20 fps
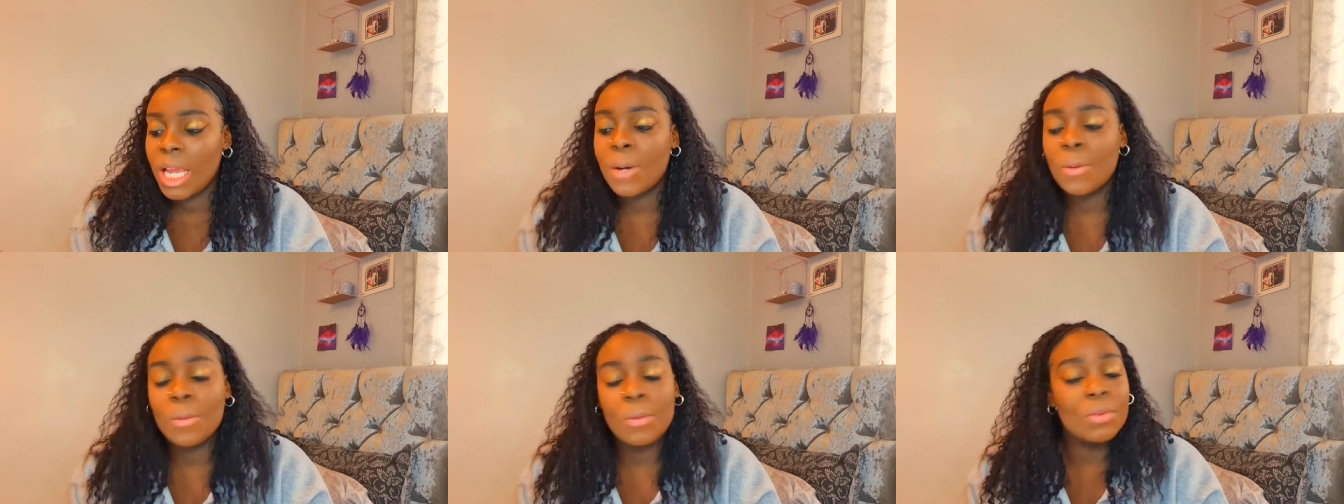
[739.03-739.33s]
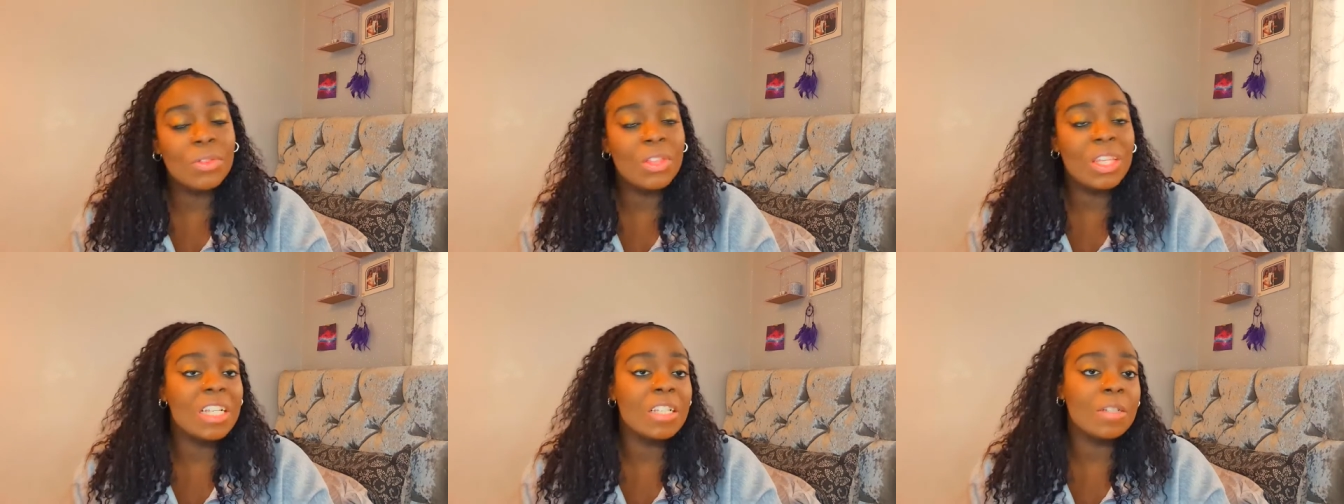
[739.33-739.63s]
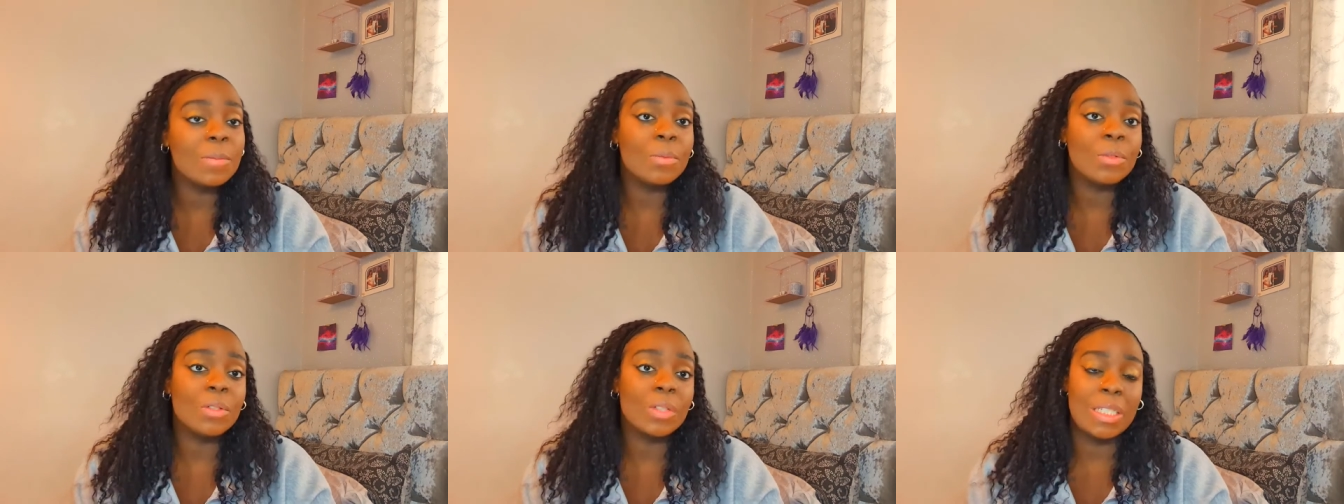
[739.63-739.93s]
All
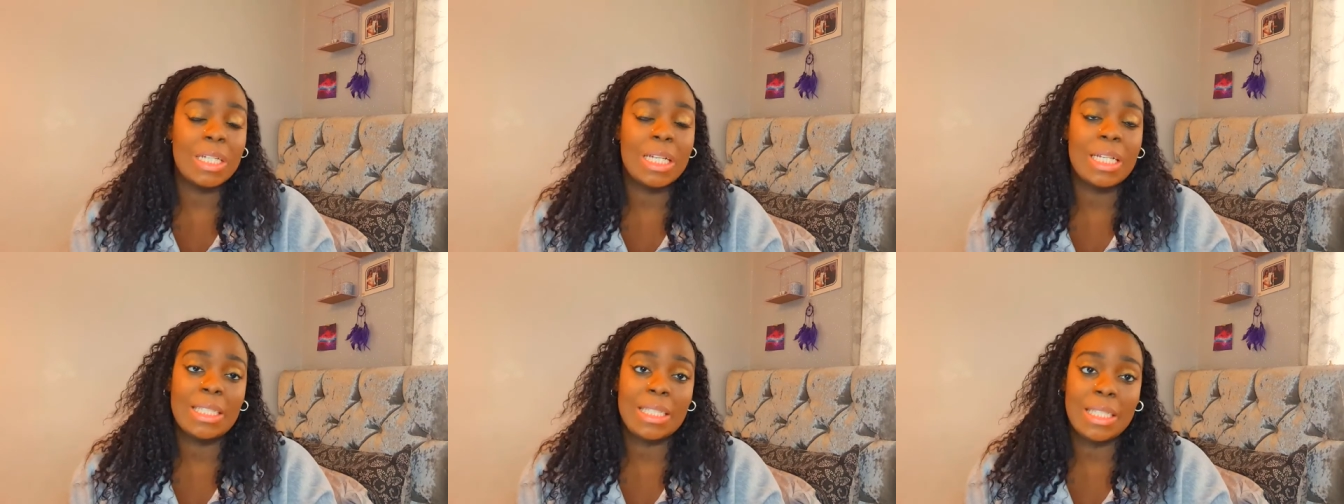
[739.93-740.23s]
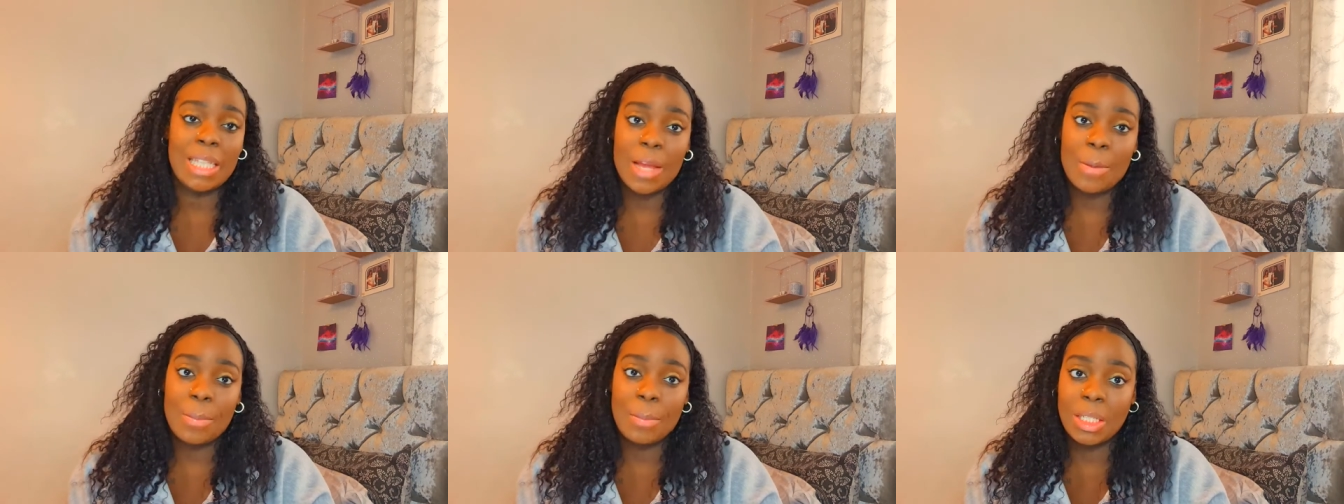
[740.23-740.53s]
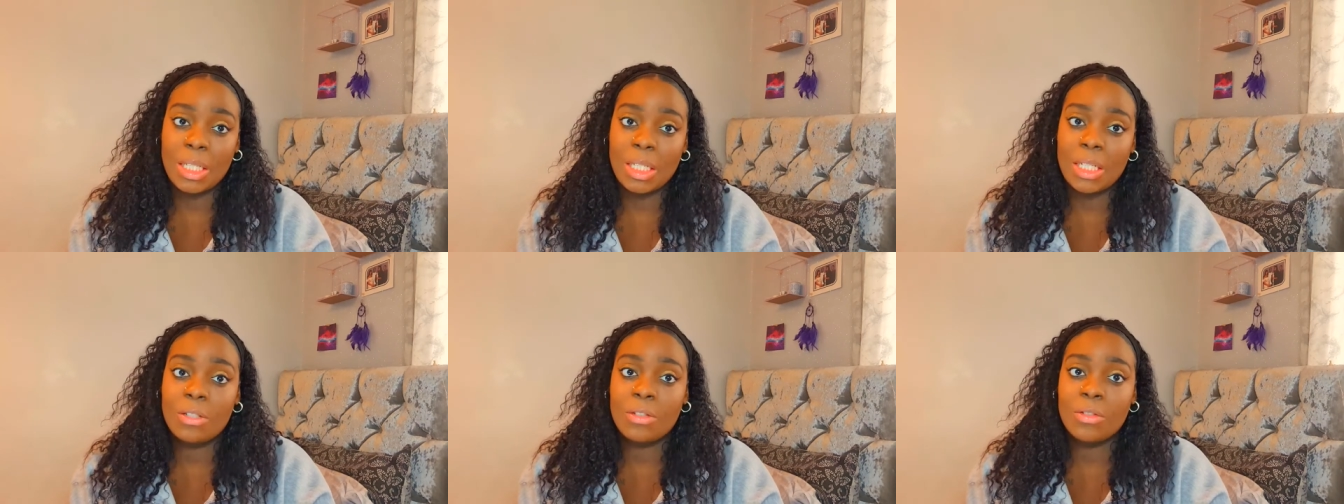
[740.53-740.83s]
these books they're saying
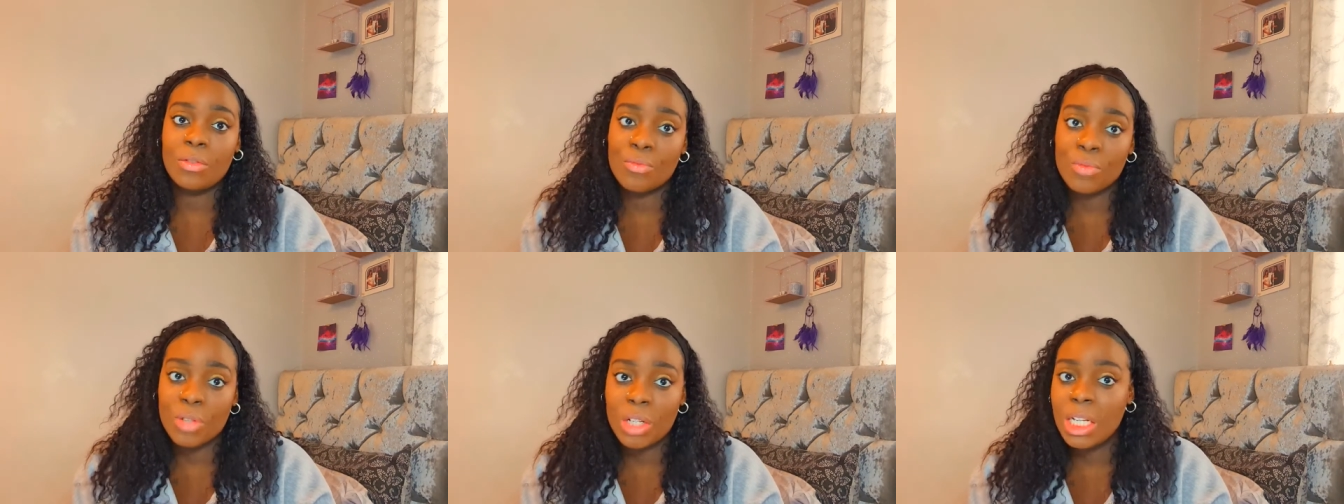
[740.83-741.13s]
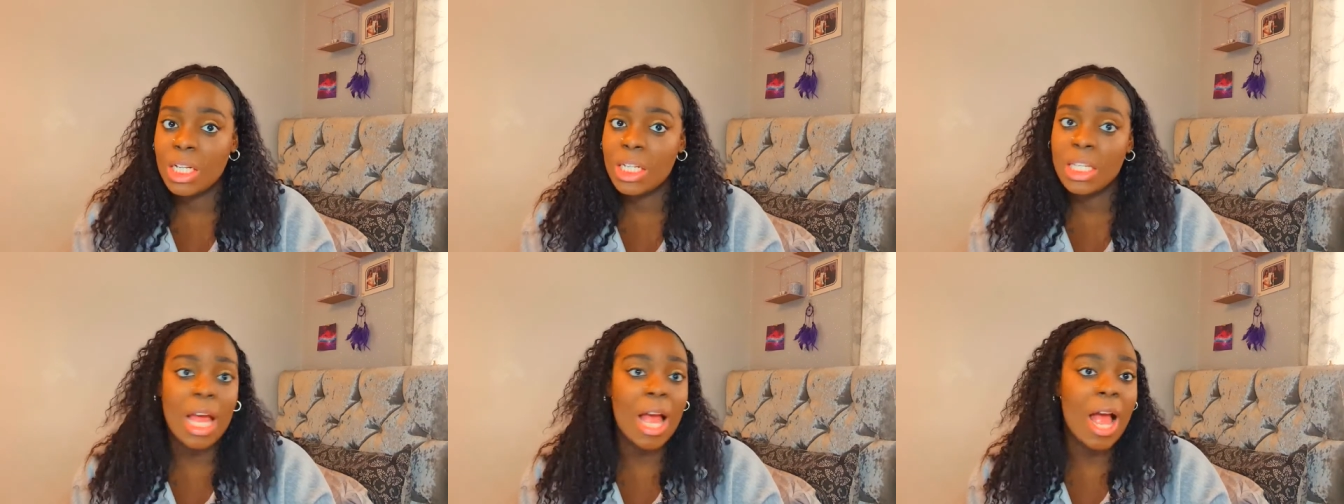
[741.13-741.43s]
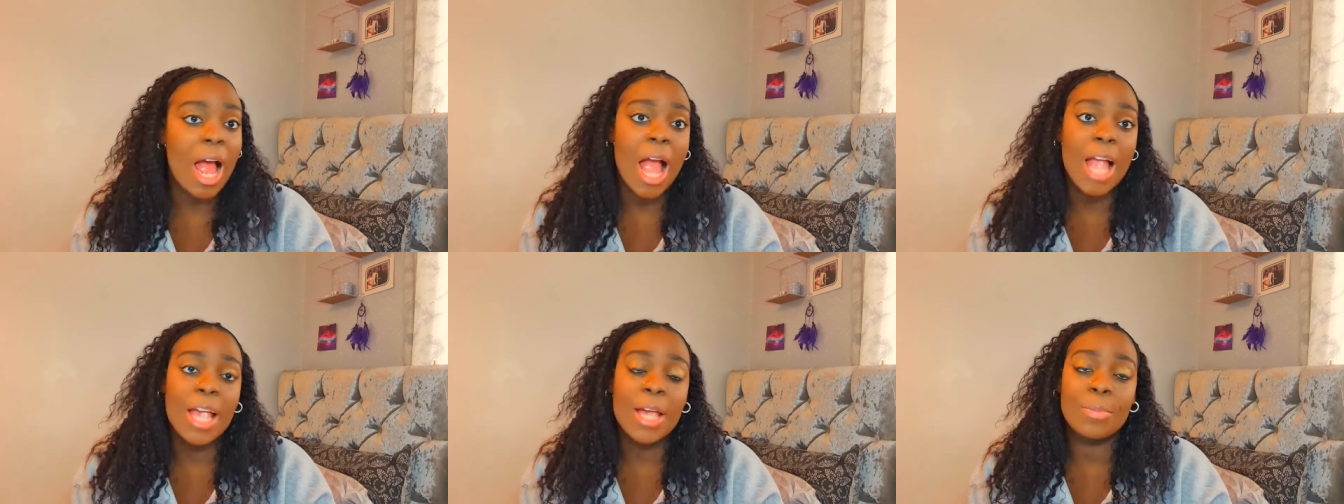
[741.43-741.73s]
we need to read,
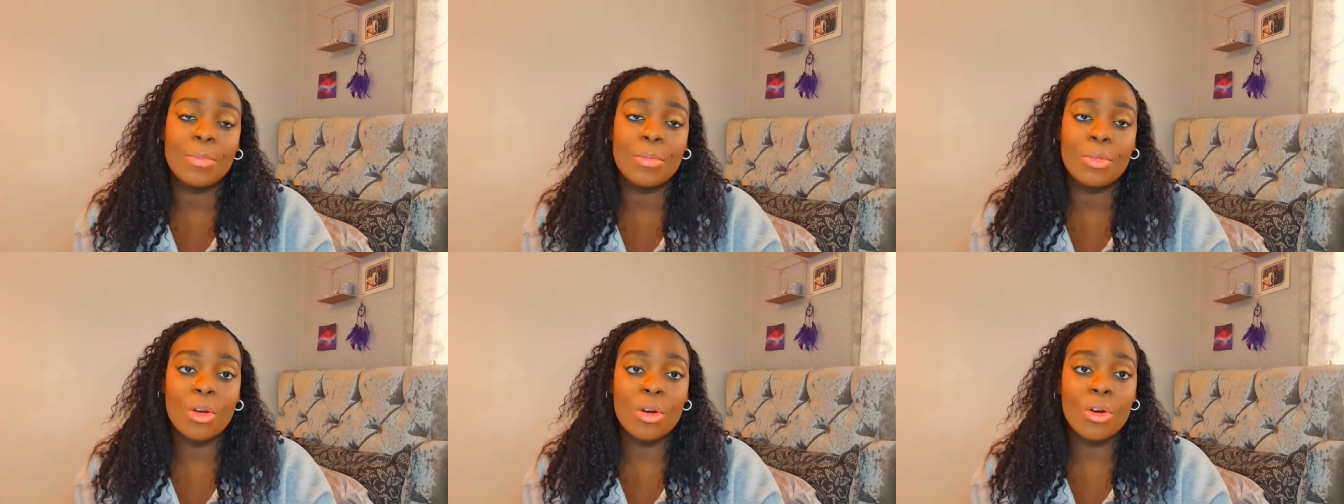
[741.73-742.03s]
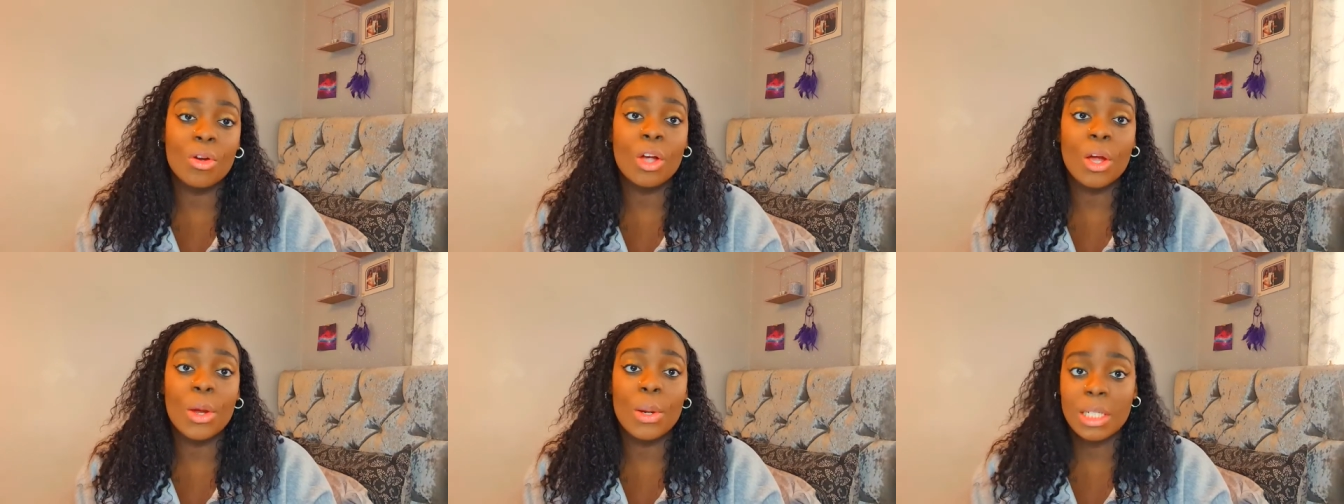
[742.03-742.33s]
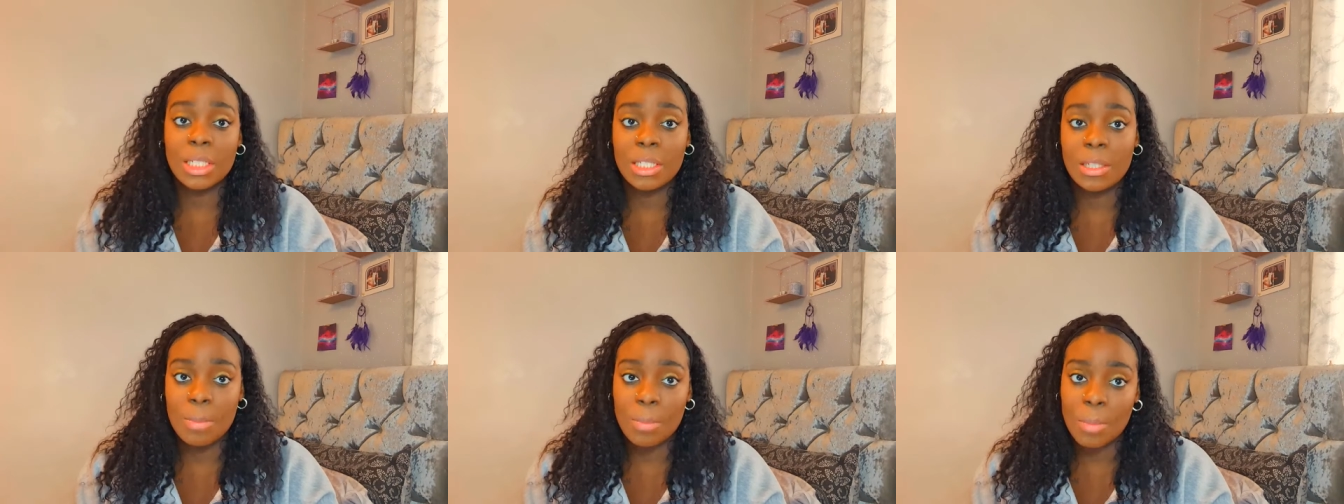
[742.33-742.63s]
I am not
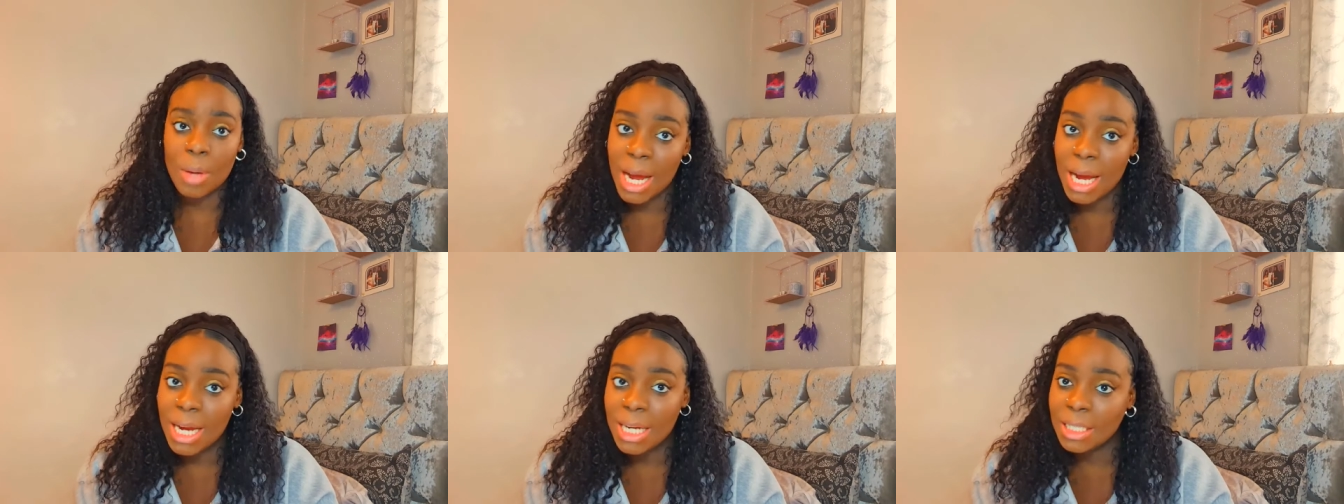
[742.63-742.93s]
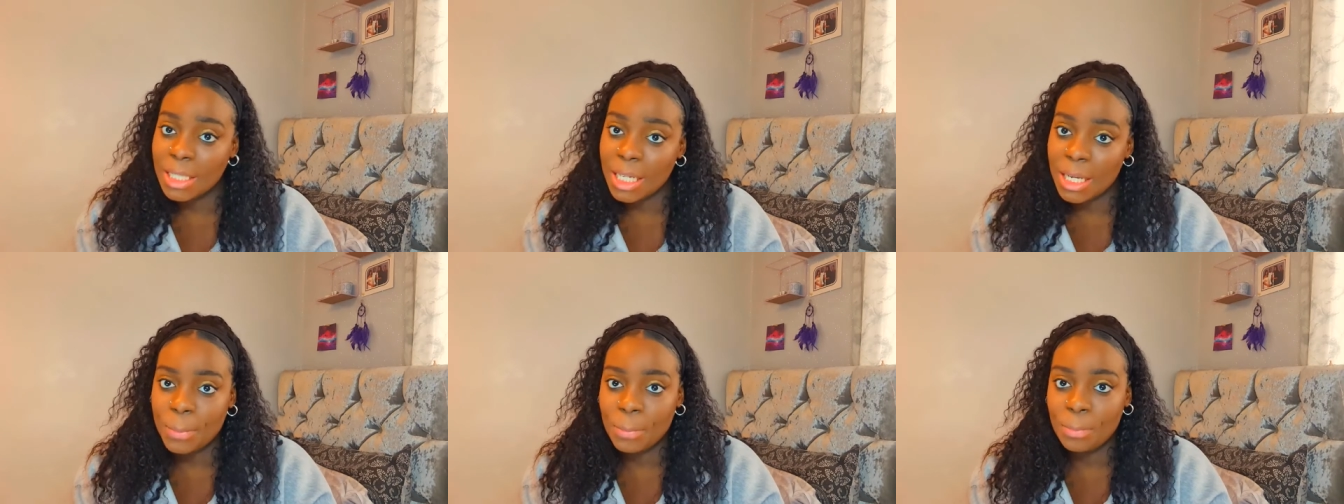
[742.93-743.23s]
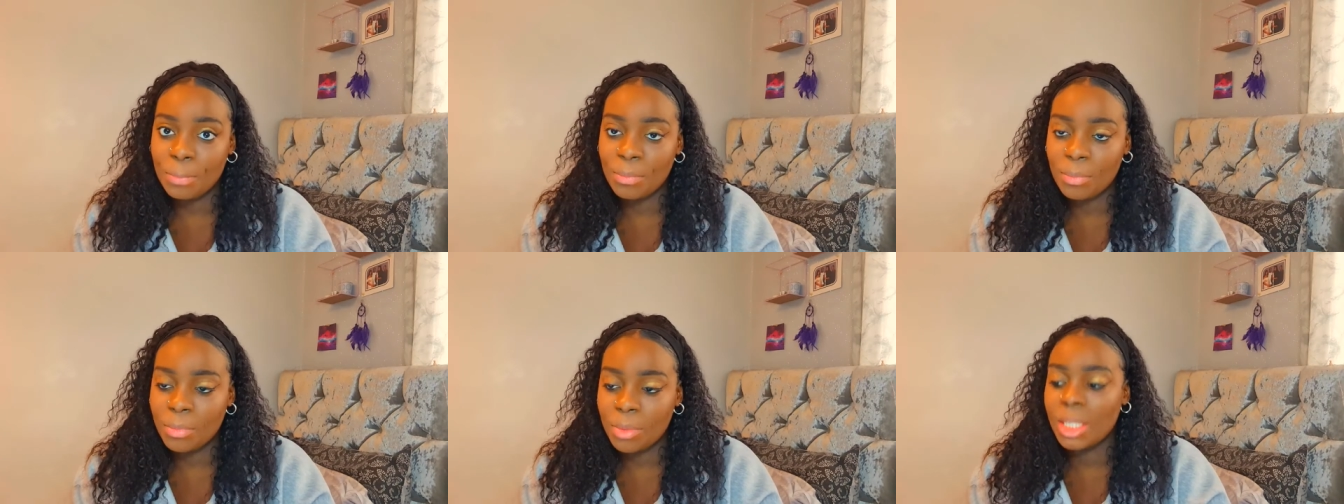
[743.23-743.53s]
going to buy
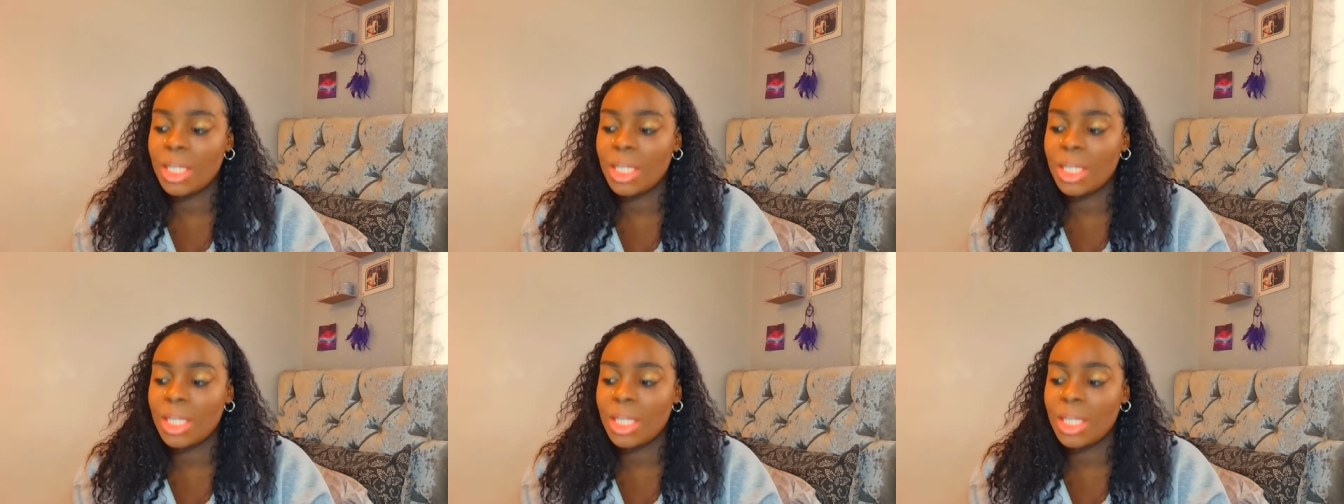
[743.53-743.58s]
them.